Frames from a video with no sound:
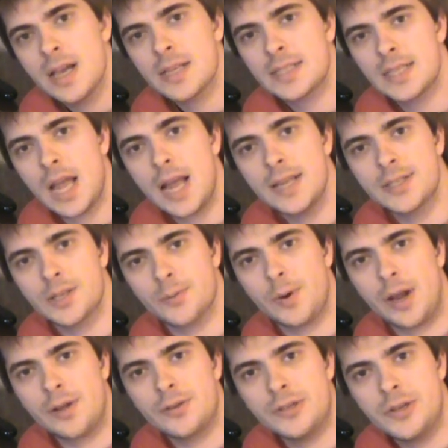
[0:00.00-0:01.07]
side
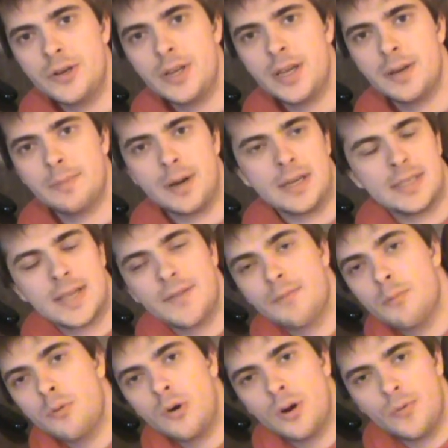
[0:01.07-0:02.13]
surround duty in my
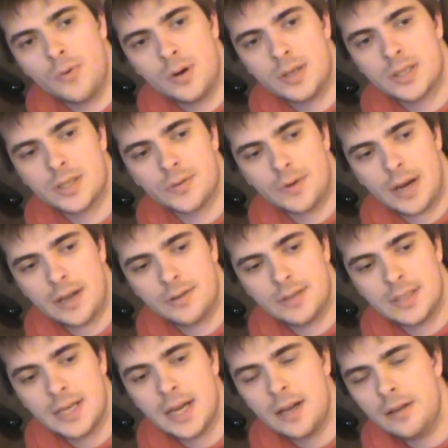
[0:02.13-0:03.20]
7.1 surround
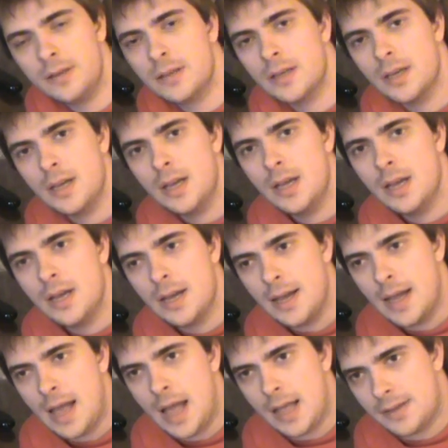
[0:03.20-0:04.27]
sound.
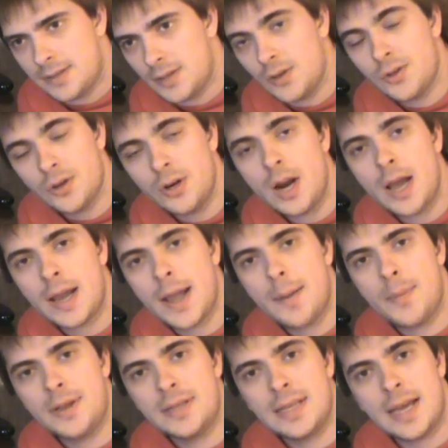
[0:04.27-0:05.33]
So they're not
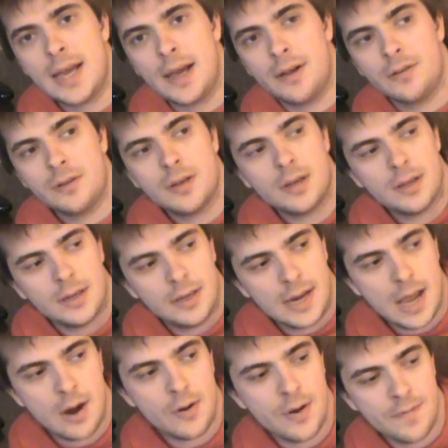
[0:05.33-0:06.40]
coming down.
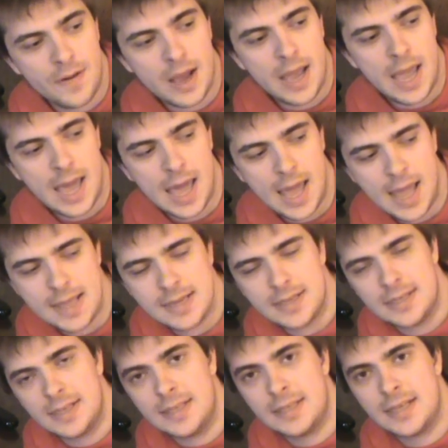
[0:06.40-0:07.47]
Now, if I had a
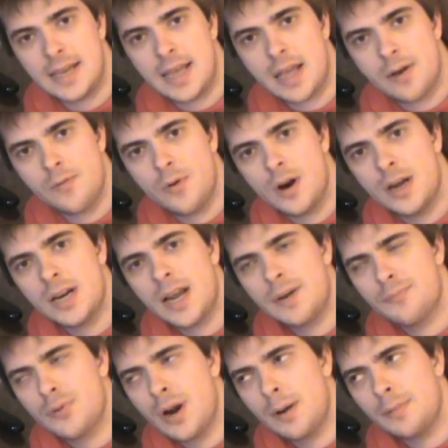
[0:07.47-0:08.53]
DTA one, I
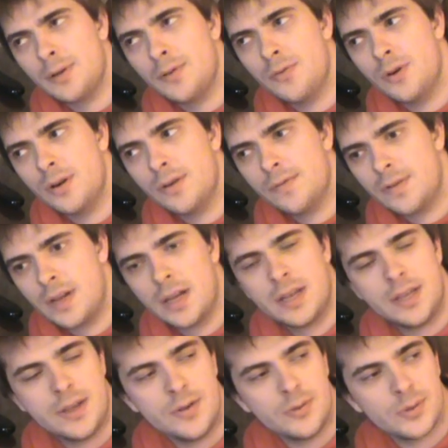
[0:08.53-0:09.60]
probably would
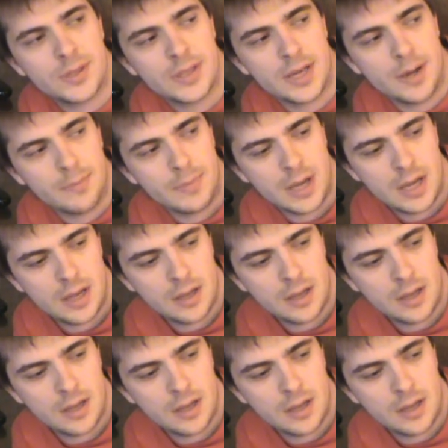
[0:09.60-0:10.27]
have used some